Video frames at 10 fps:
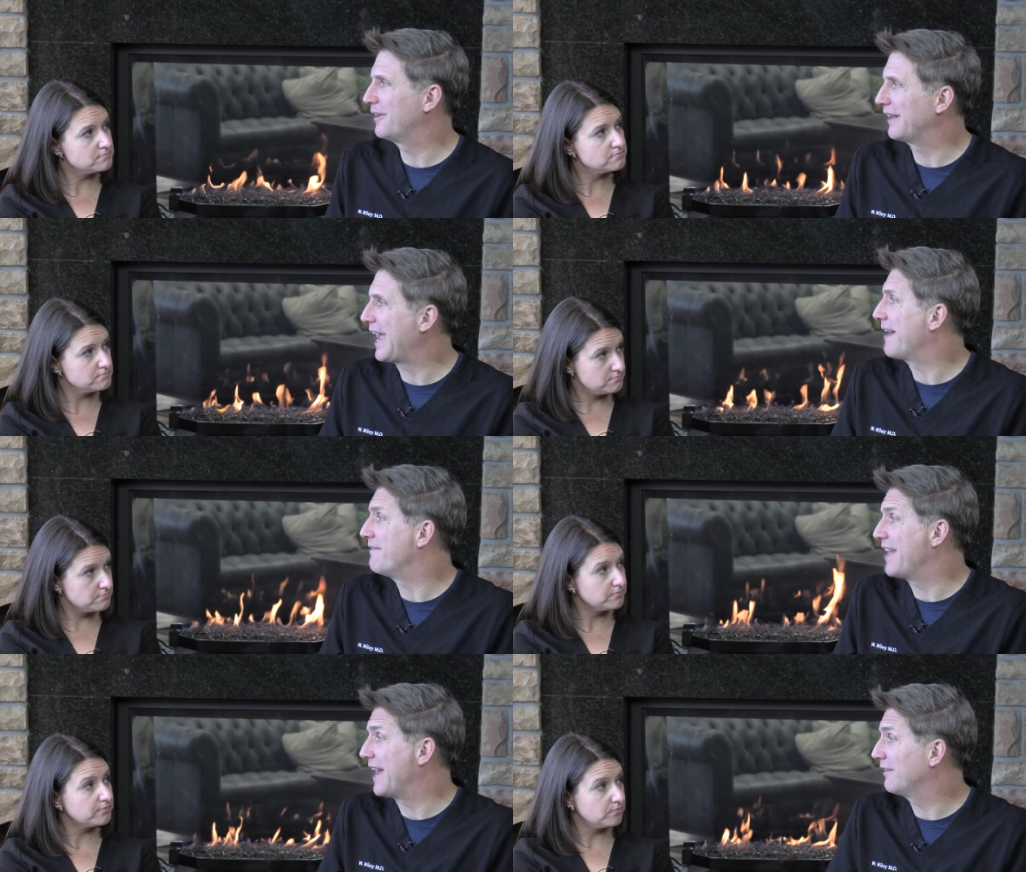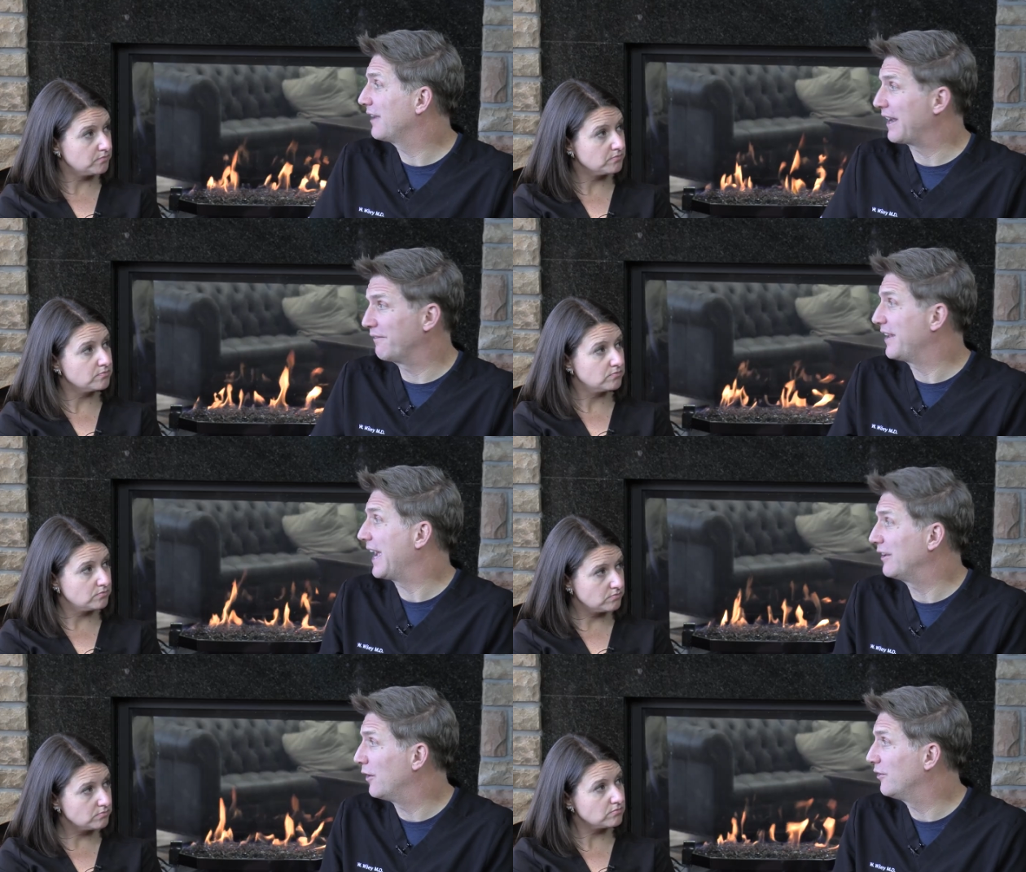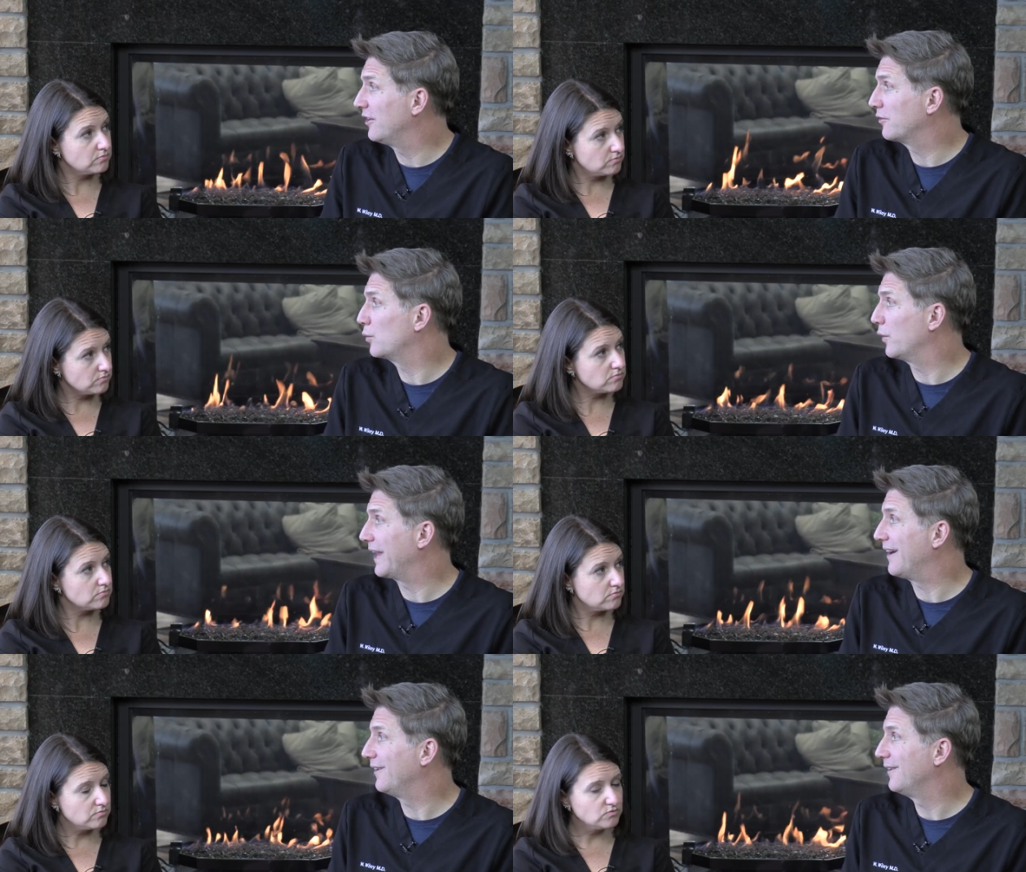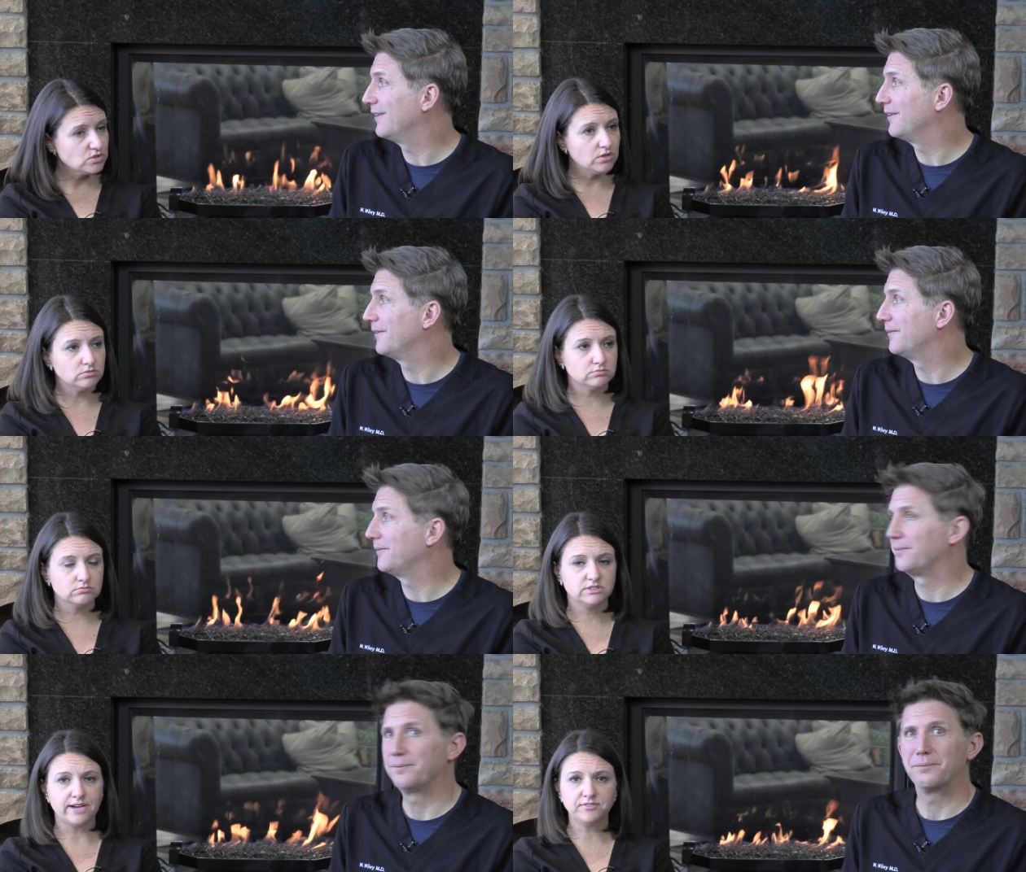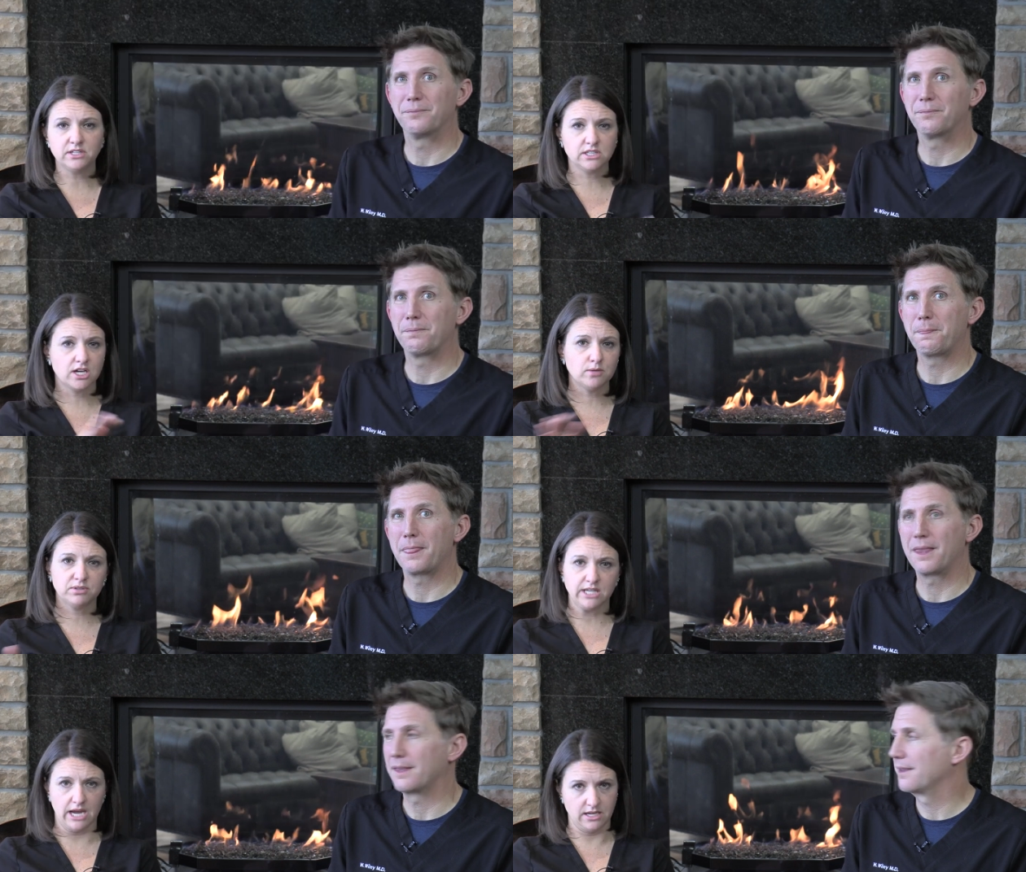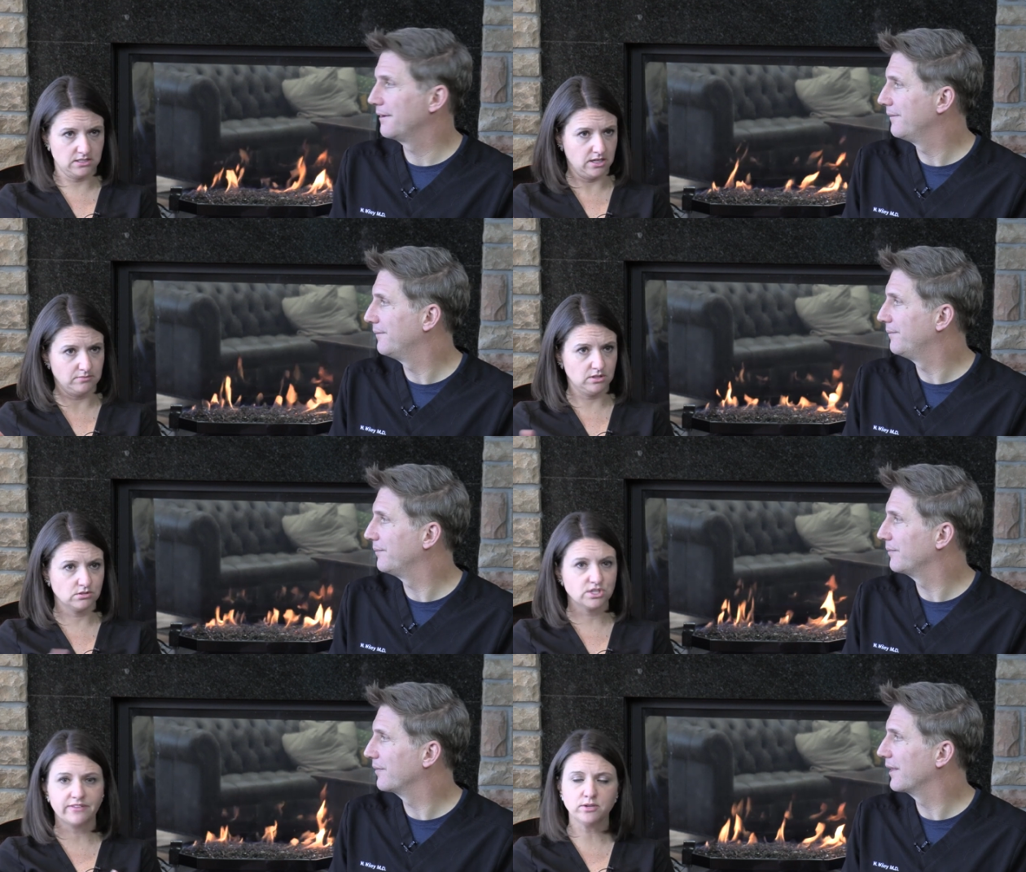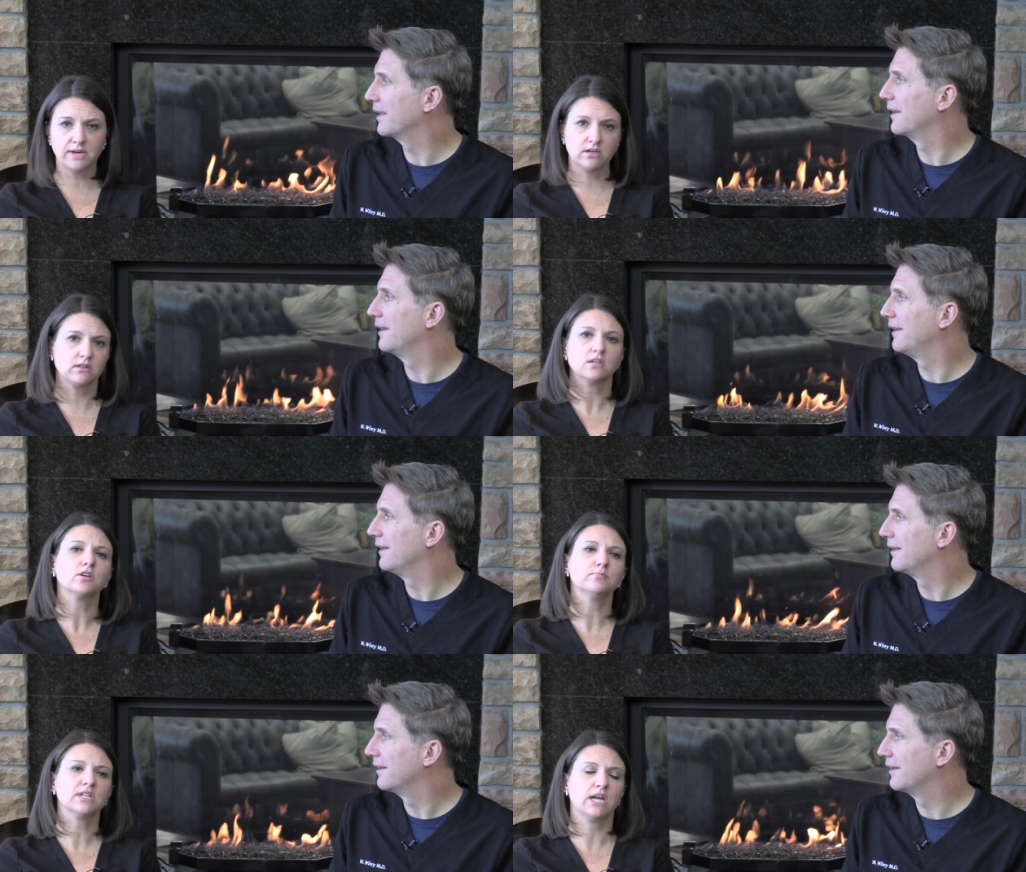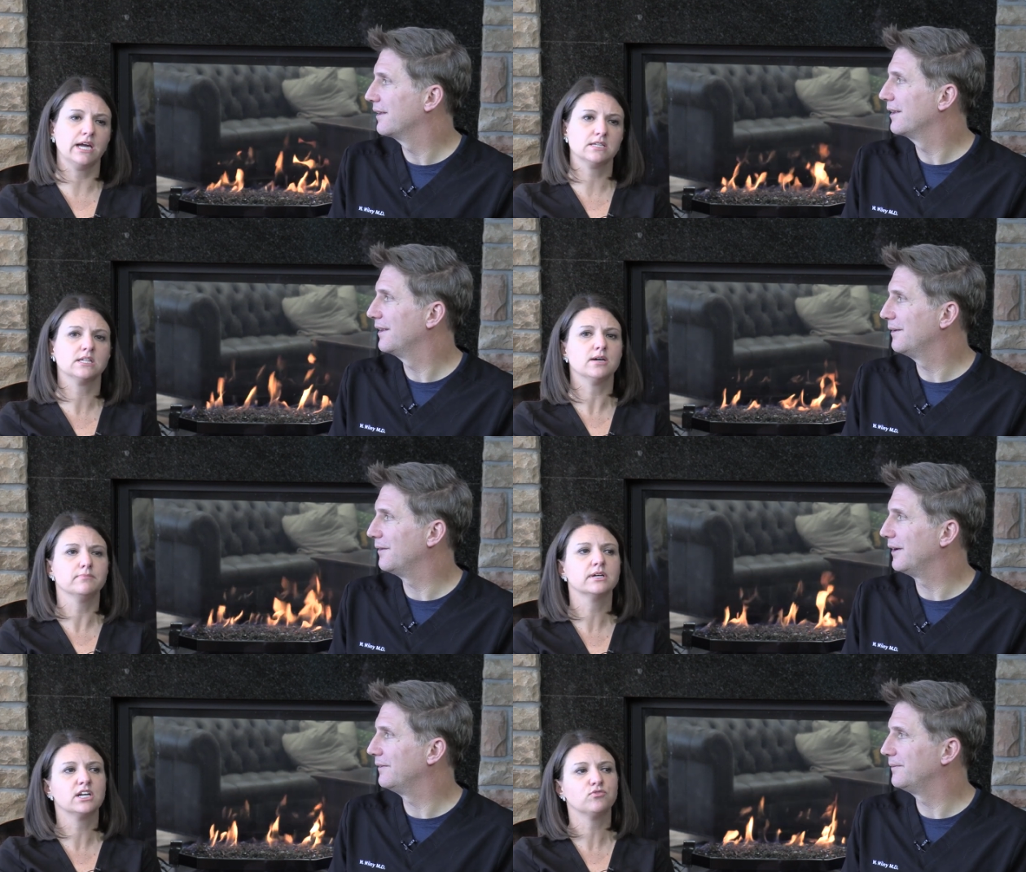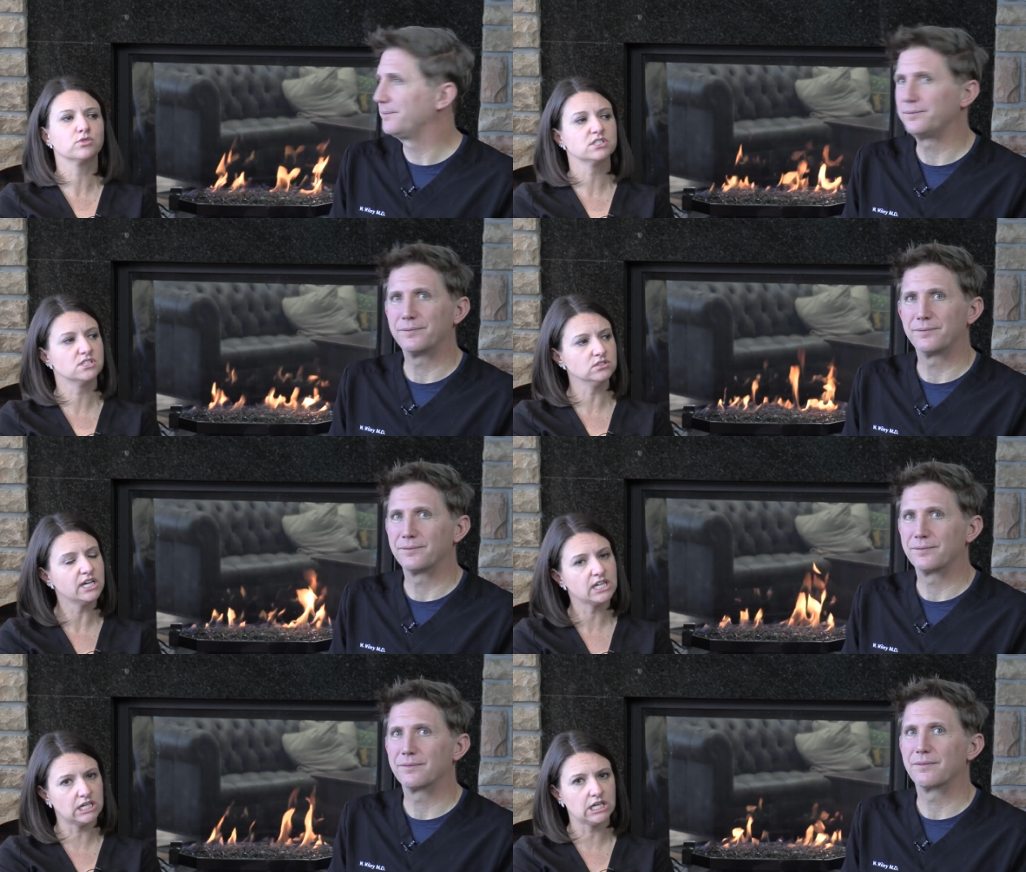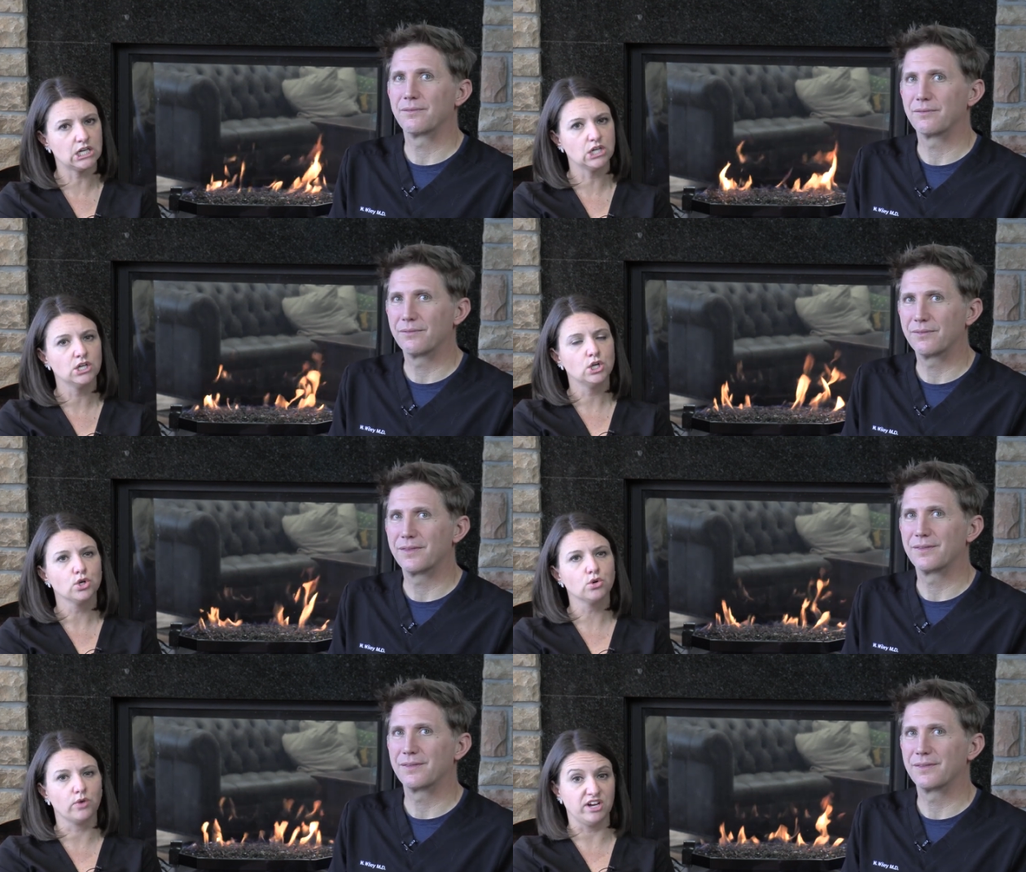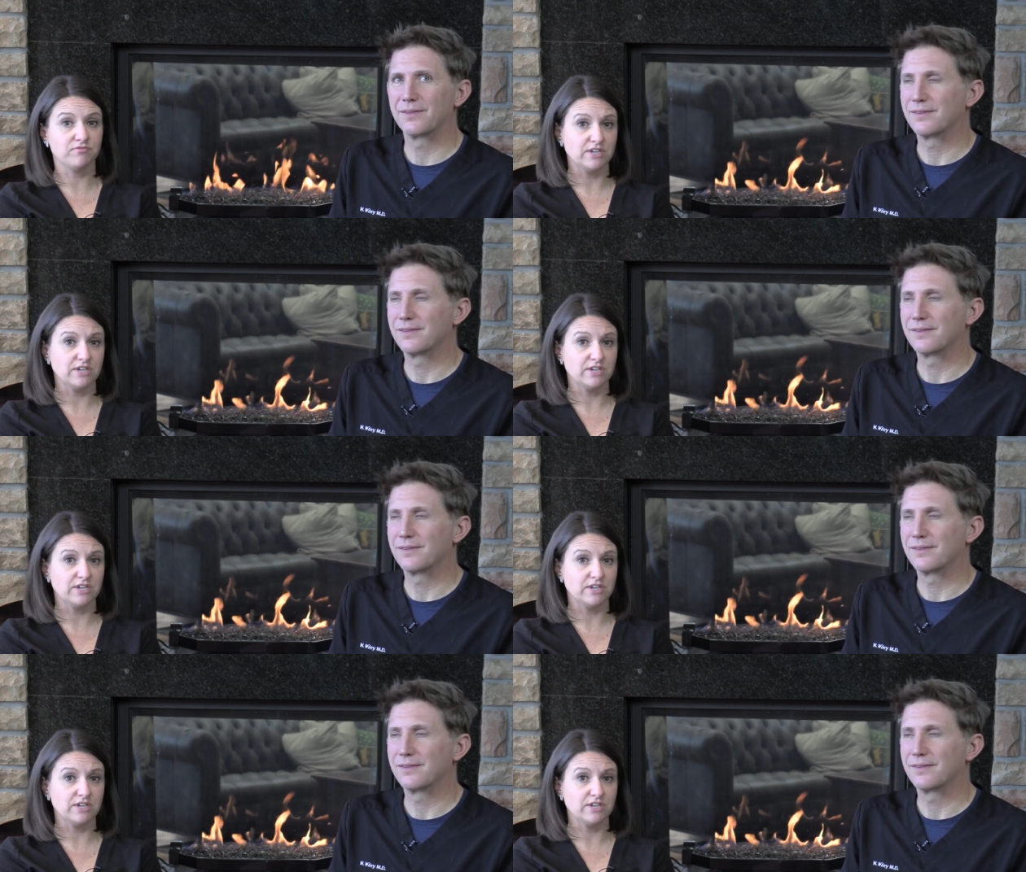Speaker 1: to have that kind of diagnosis ruled out?
Speaker 2: So definitely a complete eye exam. Yeah, there's nothing better than a complete eye exam. Right. But if we're still not getting great